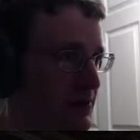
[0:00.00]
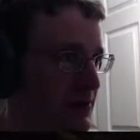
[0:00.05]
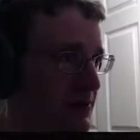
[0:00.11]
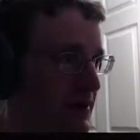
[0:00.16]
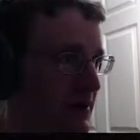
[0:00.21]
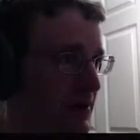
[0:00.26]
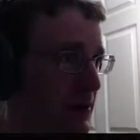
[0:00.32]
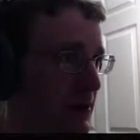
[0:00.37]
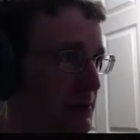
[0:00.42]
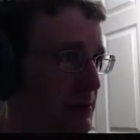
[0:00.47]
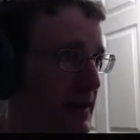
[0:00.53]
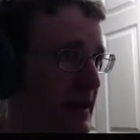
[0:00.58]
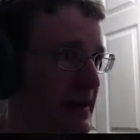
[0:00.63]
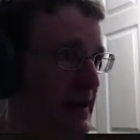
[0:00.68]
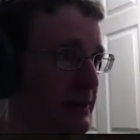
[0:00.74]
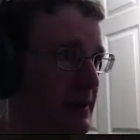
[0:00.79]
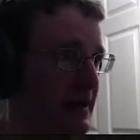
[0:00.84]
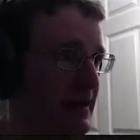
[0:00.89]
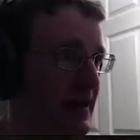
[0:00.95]
Okay. Oh, bad guy,
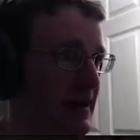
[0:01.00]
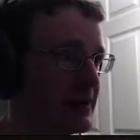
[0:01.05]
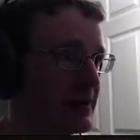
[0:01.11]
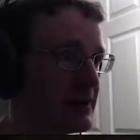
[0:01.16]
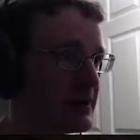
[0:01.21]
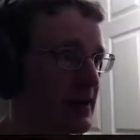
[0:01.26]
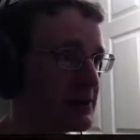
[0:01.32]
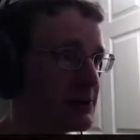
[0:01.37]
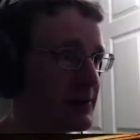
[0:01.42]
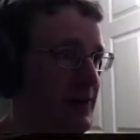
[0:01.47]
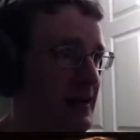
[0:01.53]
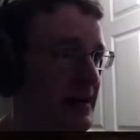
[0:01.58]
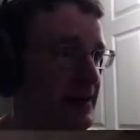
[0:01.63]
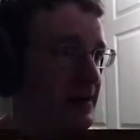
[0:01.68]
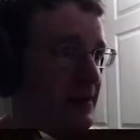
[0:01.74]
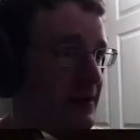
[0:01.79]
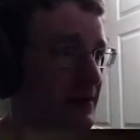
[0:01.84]
bad guy. Got a grenade.